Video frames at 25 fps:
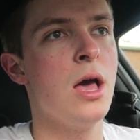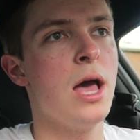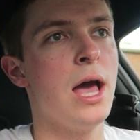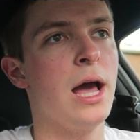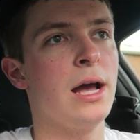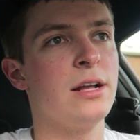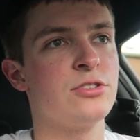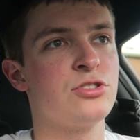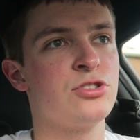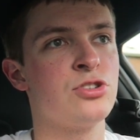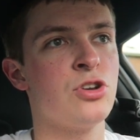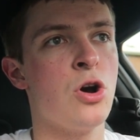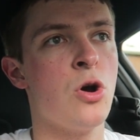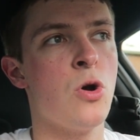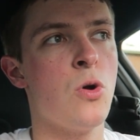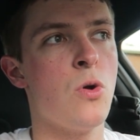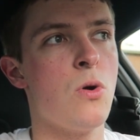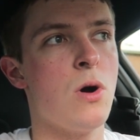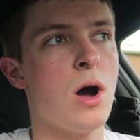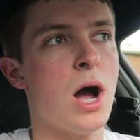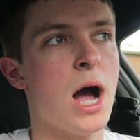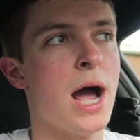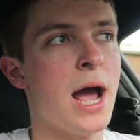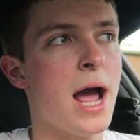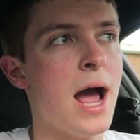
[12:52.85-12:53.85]
And so
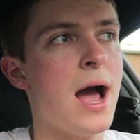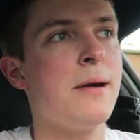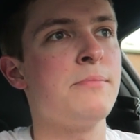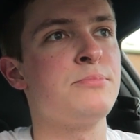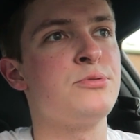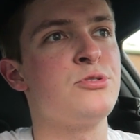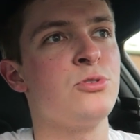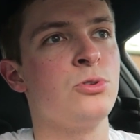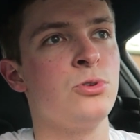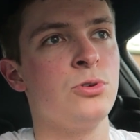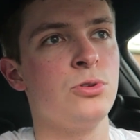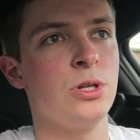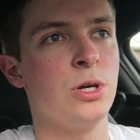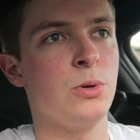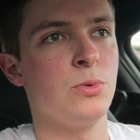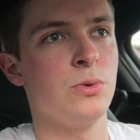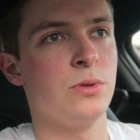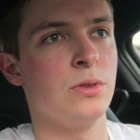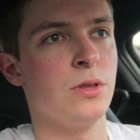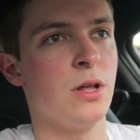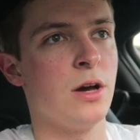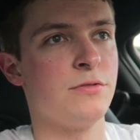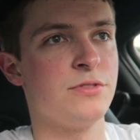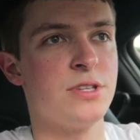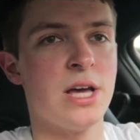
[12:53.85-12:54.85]
I absolutely
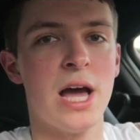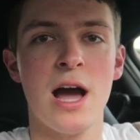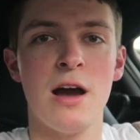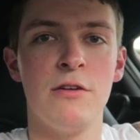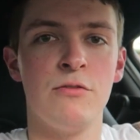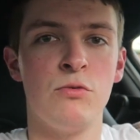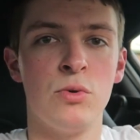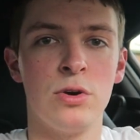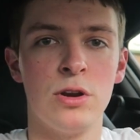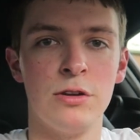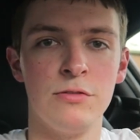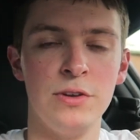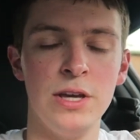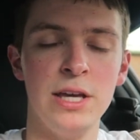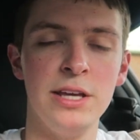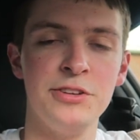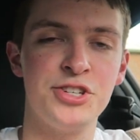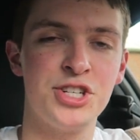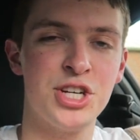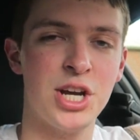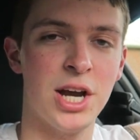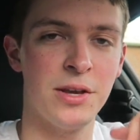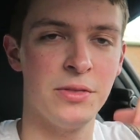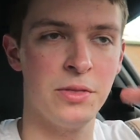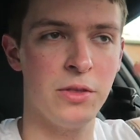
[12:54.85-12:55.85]
would love to have one of
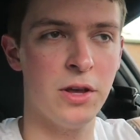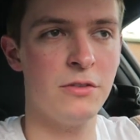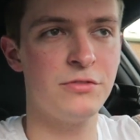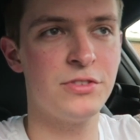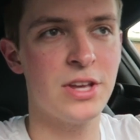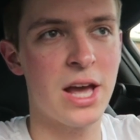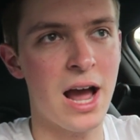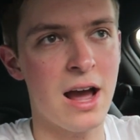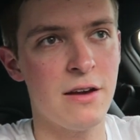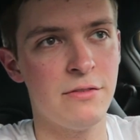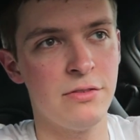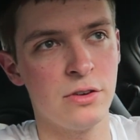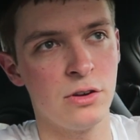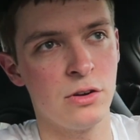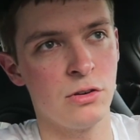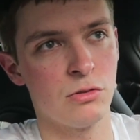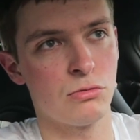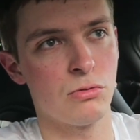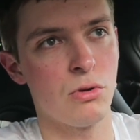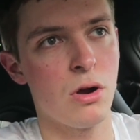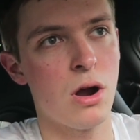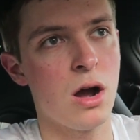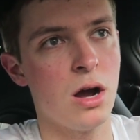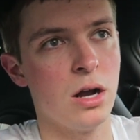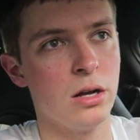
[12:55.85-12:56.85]
each. I'd love to have a
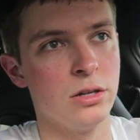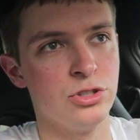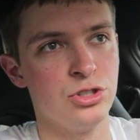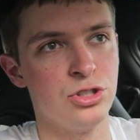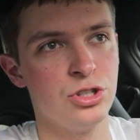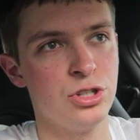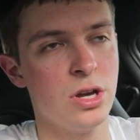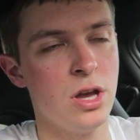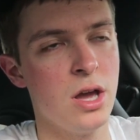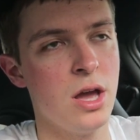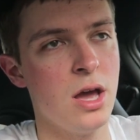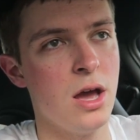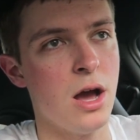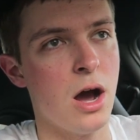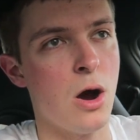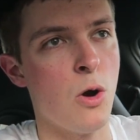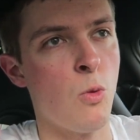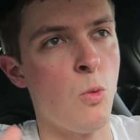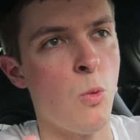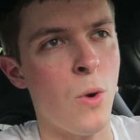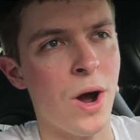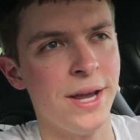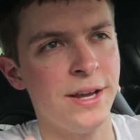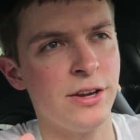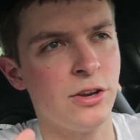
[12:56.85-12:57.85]
garage, a
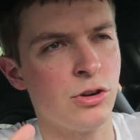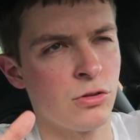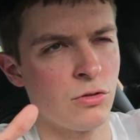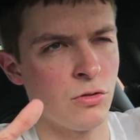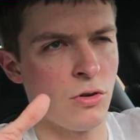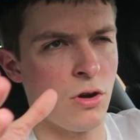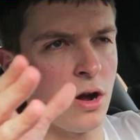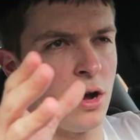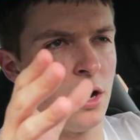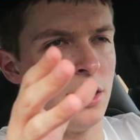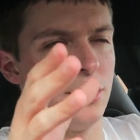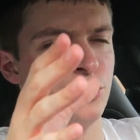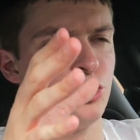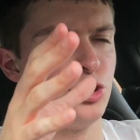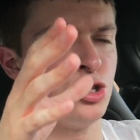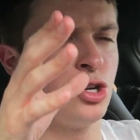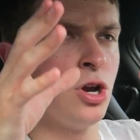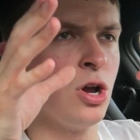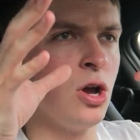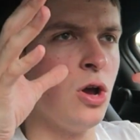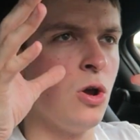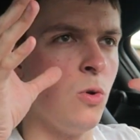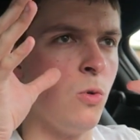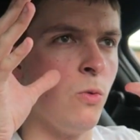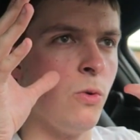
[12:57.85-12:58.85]
white garage,
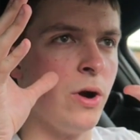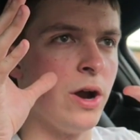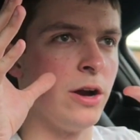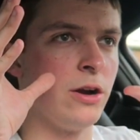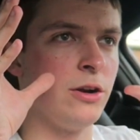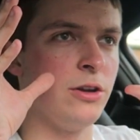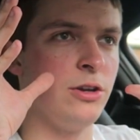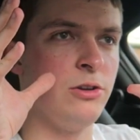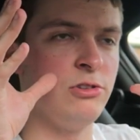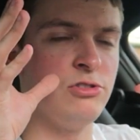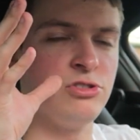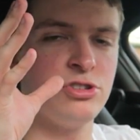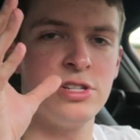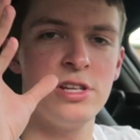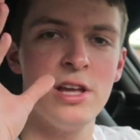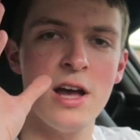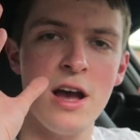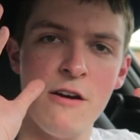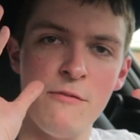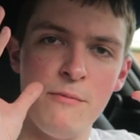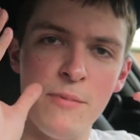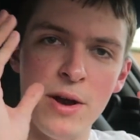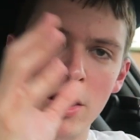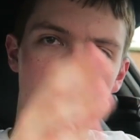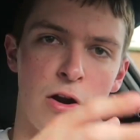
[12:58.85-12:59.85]
where you just
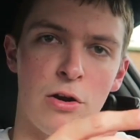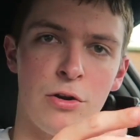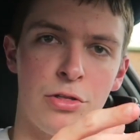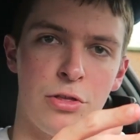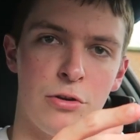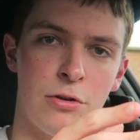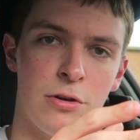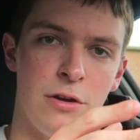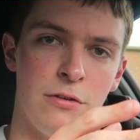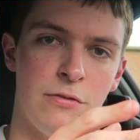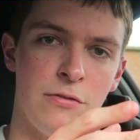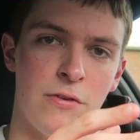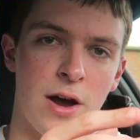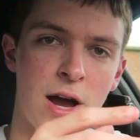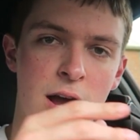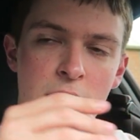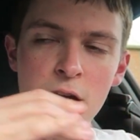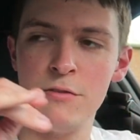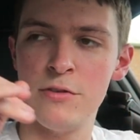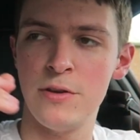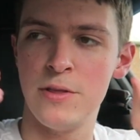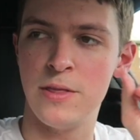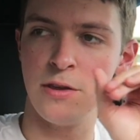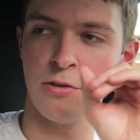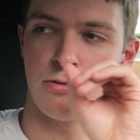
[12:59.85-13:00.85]
have my
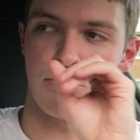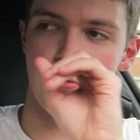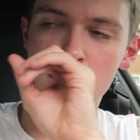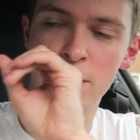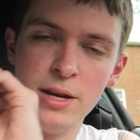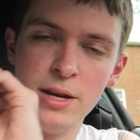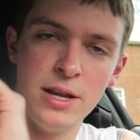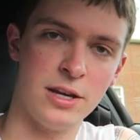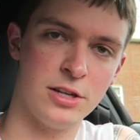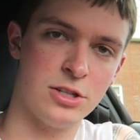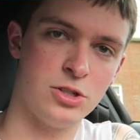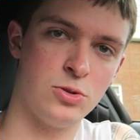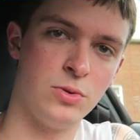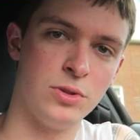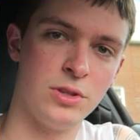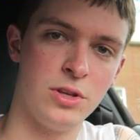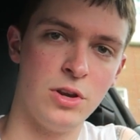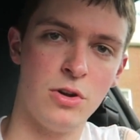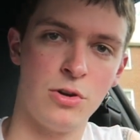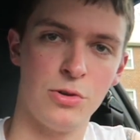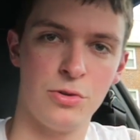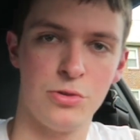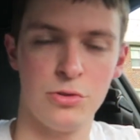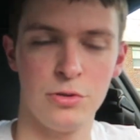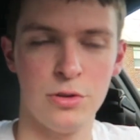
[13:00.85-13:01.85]
R35 and then next to it the
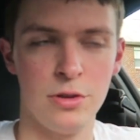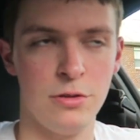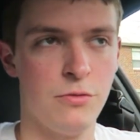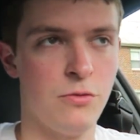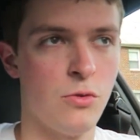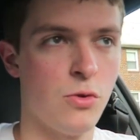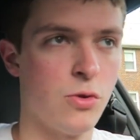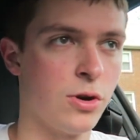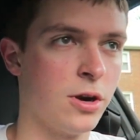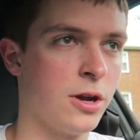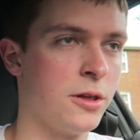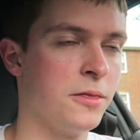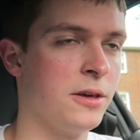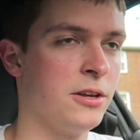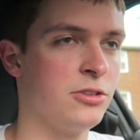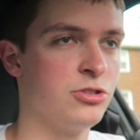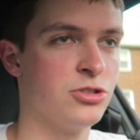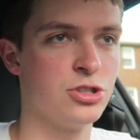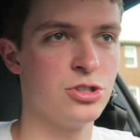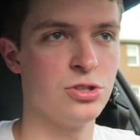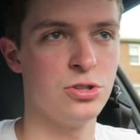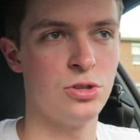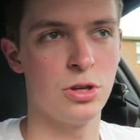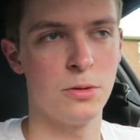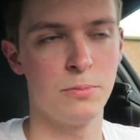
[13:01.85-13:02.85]
R34, and they
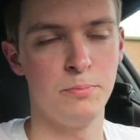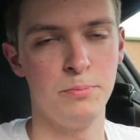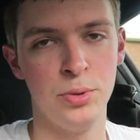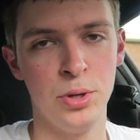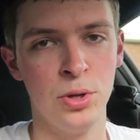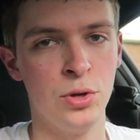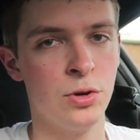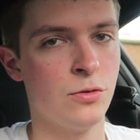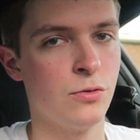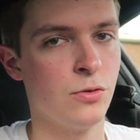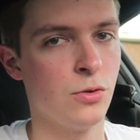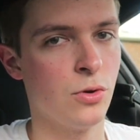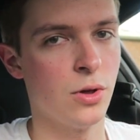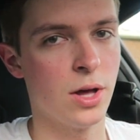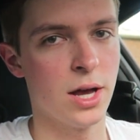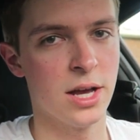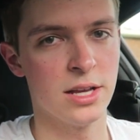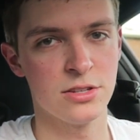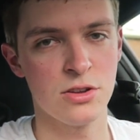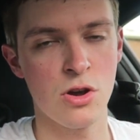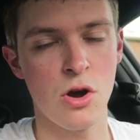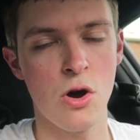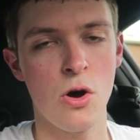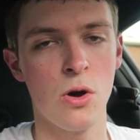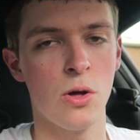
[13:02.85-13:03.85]
just look beautiful
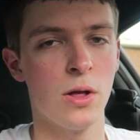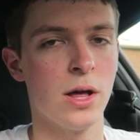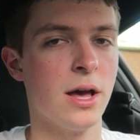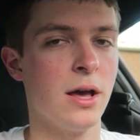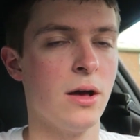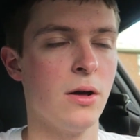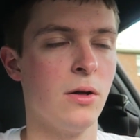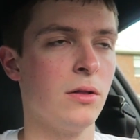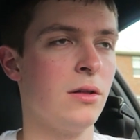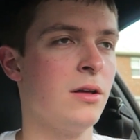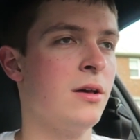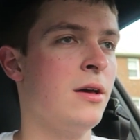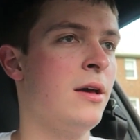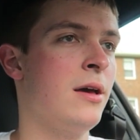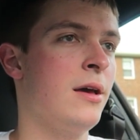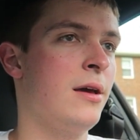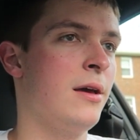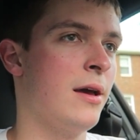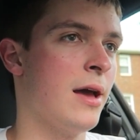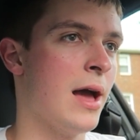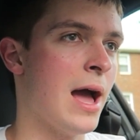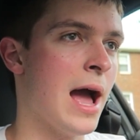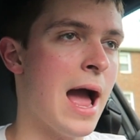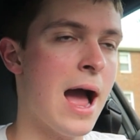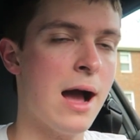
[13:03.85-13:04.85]
as all hell.
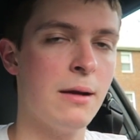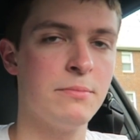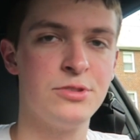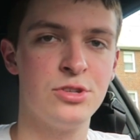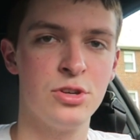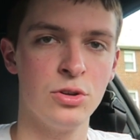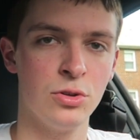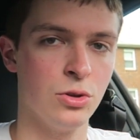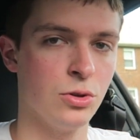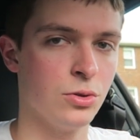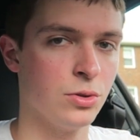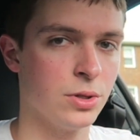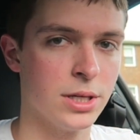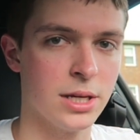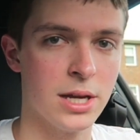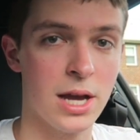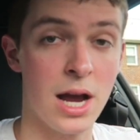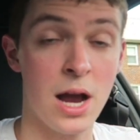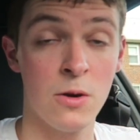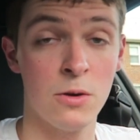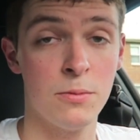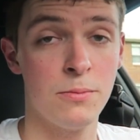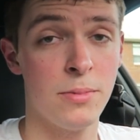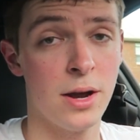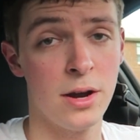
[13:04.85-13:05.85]
Absolutely,
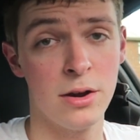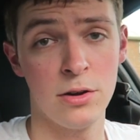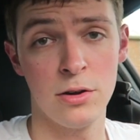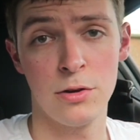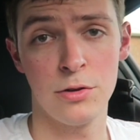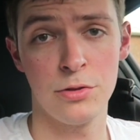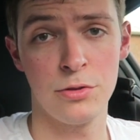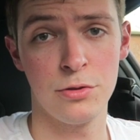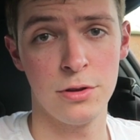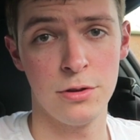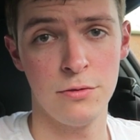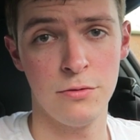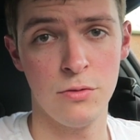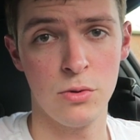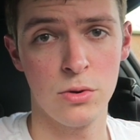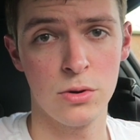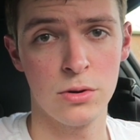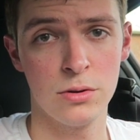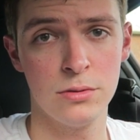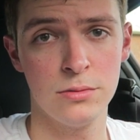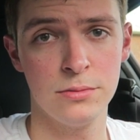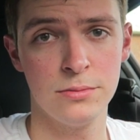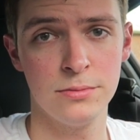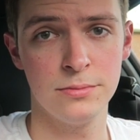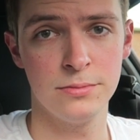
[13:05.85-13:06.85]
I would buy an R34.
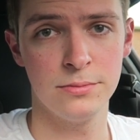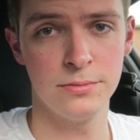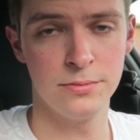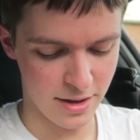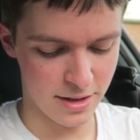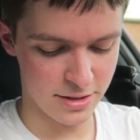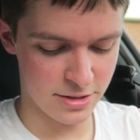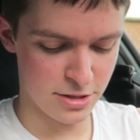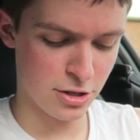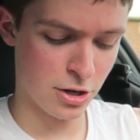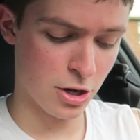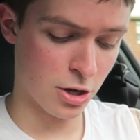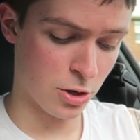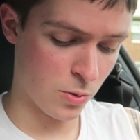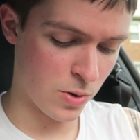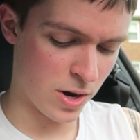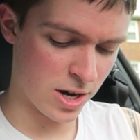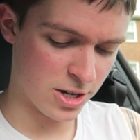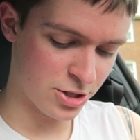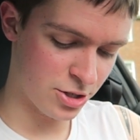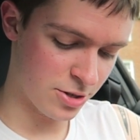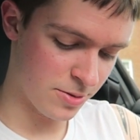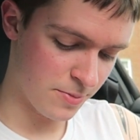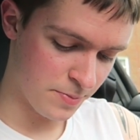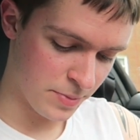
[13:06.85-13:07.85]
This is a good
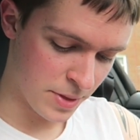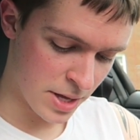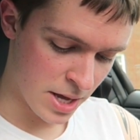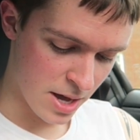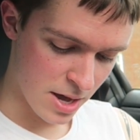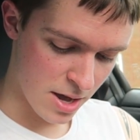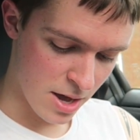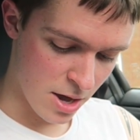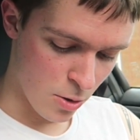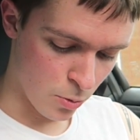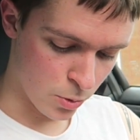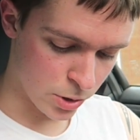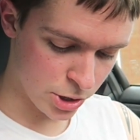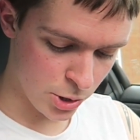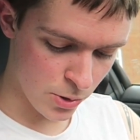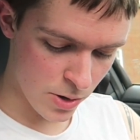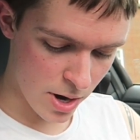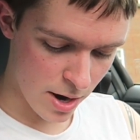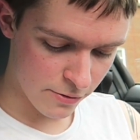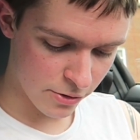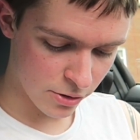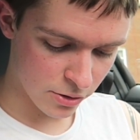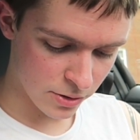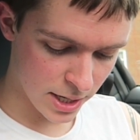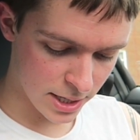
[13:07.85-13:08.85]
question. Would you
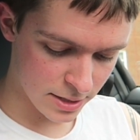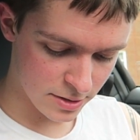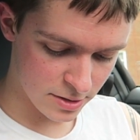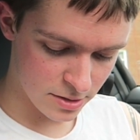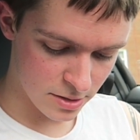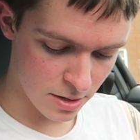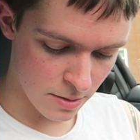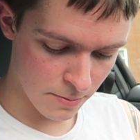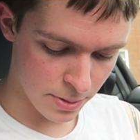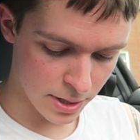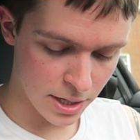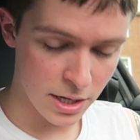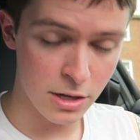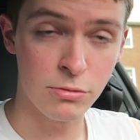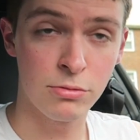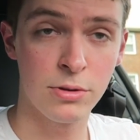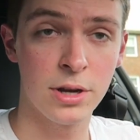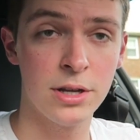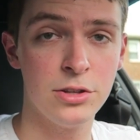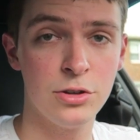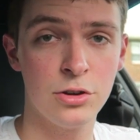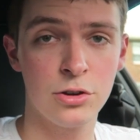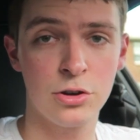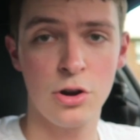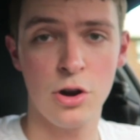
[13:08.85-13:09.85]
ever let somebody
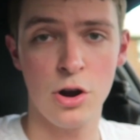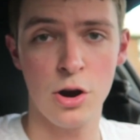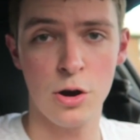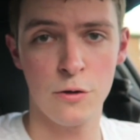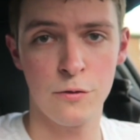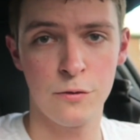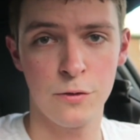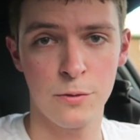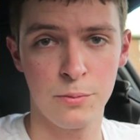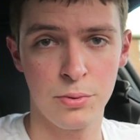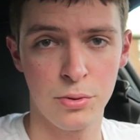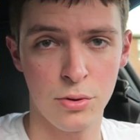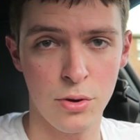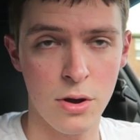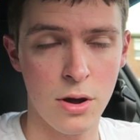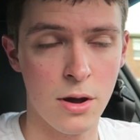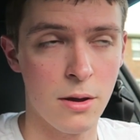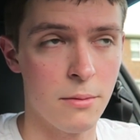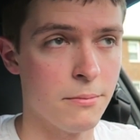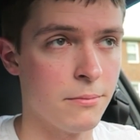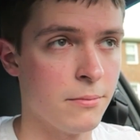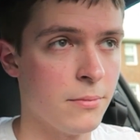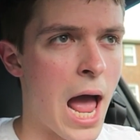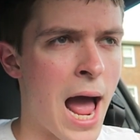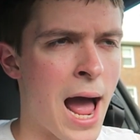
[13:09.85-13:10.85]
rent your car for
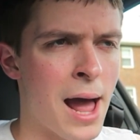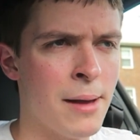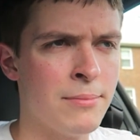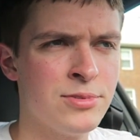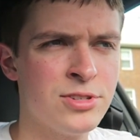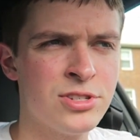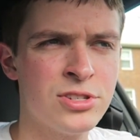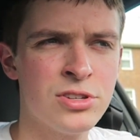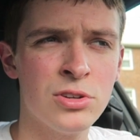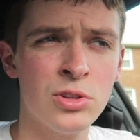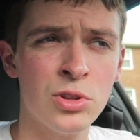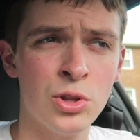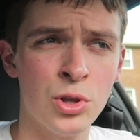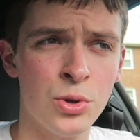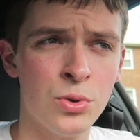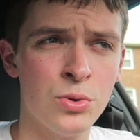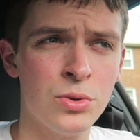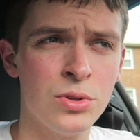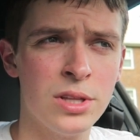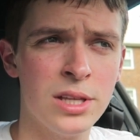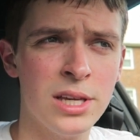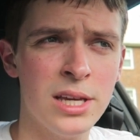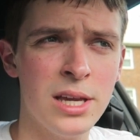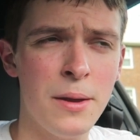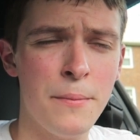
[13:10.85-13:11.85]
prom?
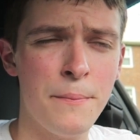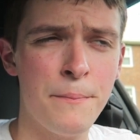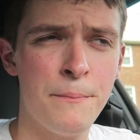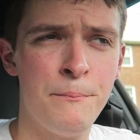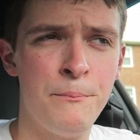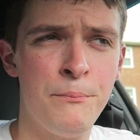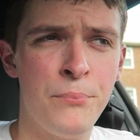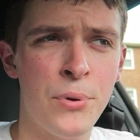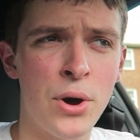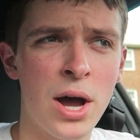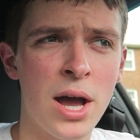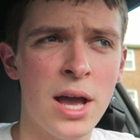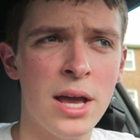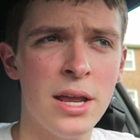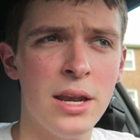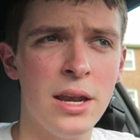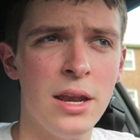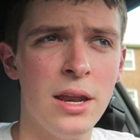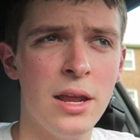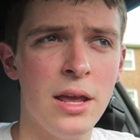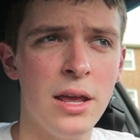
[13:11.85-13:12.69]
Absolutely, but